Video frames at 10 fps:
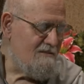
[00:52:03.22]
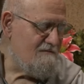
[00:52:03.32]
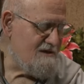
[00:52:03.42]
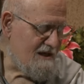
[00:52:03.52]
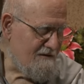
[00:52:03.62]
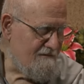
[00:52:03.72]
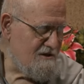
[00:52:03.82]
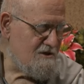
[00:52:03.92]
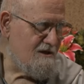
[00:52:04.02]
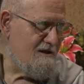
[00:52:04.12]
of
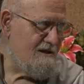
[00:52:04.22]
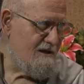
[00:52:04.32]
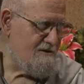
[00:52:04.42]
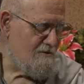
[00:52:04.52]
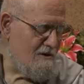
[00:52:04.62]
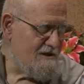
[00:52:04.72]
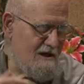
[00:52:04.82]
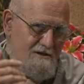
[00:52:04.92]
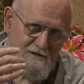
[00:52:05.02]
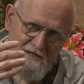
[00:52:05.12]
television sure. and all the
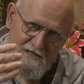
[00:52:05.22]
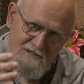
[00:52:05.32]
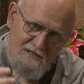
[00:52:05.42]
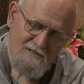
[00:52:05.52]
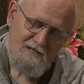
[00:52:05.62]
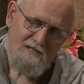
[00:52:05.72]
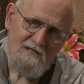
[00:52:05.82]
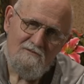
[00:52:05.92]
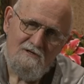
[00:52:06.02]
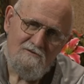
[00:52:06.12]
other things that
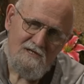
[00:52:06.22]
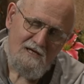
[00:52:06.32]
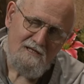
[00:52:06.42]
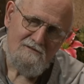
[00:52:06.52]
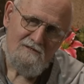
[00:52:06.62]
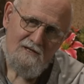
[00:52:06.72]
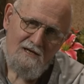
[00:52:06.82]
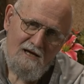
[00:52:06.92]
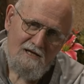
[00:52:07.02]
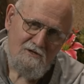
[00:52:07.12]
EWTN
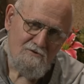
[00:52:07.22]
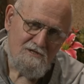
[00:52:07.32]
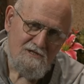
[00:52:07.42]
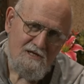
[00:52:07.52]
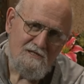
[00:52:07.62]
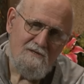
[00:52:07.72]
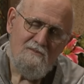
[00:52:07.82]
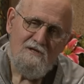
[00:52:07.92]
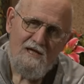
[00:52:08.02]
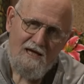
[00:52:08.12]
uh, uses as
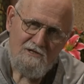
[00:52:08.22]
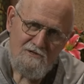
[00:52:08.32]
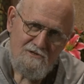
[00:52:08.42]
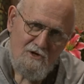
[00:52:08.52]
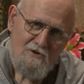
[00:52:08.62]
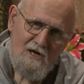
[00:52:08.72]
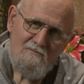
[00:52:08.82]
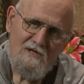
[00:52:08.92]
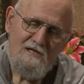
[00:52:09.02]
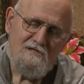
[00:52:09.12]
communication. So
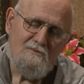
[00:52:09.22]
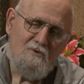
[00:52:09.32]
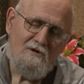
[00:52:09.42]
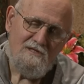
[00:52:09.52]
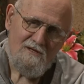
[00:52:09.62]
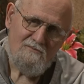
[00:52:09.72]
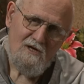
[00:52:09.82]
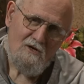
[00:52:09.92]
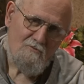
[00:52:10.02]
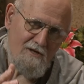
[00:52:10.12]
please support them.
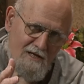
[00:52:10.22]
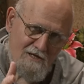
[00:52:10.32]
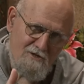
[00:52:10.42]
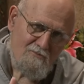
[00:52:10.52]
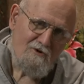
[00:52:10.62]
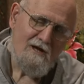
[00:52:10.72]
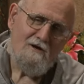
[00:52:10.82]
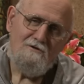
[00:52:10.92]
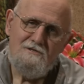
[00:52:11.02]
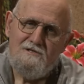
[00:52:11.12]
We need your
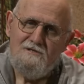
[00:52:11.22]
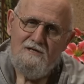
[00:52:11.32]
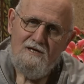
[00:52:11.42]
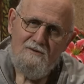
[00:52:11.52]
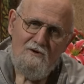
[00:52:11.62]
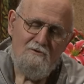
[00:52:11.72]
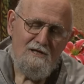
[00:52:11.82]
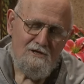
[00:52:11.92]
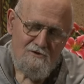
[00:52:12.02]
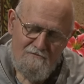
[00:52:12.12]
prayers, but we
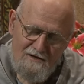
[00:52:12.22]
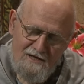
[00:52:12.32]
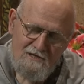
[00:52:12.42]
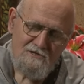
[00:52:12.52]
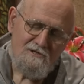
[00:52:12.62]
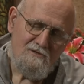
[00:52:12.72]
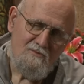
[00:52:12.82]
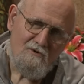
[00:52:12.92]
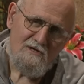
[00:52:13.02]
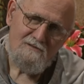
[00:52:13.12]
need your financial
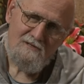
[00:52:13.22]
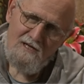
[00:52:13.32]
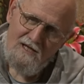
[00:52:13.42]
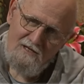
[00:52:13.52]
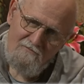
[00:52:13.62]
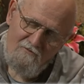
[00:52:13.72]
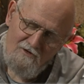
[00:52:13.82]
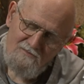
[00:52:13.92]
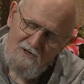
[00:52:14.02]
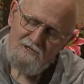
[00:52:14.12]
support for
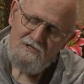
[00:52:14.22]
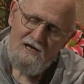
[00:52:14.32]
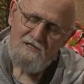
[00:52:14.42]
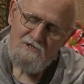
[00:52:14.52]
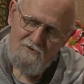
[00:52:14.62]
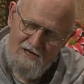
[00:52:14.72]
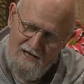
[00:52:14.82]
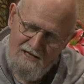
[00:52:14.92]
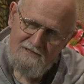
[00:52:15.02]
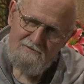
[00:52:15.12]
as much as you
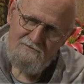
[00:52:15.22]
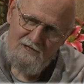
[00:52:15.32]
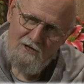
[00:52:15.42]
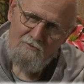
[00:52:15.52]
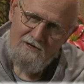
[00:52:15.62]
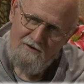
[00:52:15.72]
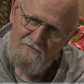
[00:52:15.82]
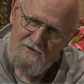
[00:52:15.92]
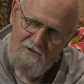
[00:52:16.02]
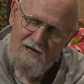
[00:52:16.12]
can, you know, whatever
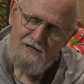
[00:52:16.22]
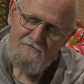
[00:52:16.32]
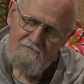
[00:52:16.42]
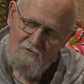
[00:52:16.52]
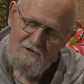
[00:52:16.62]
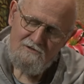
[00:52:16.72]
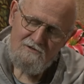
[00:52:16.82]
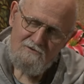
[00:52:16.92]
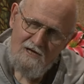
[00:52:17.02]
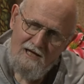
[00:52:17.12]
you can afford
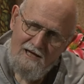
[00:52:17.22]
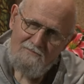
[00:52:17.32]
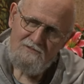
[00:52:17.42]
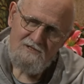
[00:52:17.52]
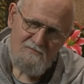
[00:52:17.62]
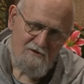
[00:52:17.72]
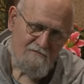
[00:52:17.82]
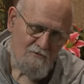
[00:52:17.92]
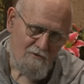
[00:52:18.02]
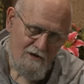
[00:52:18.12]
to help this
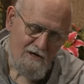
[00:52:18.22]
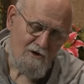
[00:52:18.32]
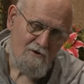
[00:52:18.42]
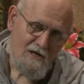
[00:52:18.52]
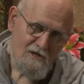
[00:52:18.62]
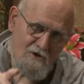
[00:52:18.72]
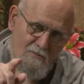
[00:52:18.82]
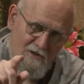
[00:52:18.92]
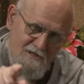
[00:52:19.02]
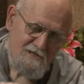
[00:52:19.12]
beautiful work go. You're
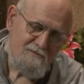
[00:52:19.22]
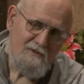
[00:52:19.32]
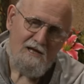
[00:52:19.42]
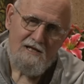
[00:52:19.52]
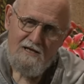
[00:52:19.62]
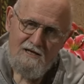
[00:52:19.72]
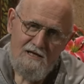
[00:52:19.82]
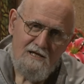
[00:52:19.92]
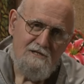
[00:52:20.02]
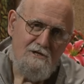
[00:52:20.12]
participating
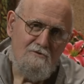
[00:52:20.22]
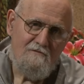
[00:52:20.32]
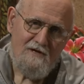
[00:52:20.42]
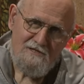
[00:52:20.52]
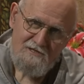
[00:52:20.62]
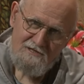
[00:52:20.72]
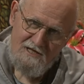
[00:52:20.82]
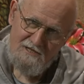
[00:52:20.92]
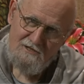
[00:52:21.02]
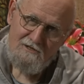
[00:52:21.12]
in the new
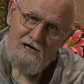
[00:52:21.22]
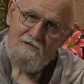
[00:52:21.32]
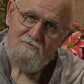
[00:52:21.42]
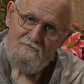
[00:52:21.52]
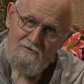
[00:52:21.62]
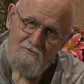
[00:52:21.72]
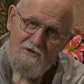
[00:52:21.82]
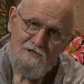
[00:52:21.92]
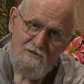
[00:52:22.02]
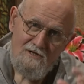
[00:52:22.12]
evangelization. God will
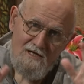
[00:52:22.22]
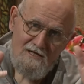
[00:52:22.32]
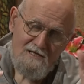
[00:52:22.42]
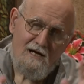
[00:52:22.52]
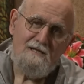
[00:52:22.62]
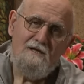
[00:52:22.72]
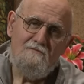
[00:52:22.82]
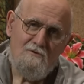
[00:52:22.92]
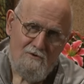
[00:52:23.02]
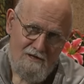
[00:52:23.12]
reward you. God love
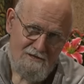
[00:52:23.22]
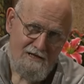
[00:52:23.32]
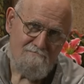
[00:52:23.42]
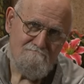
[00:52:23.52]
you all now.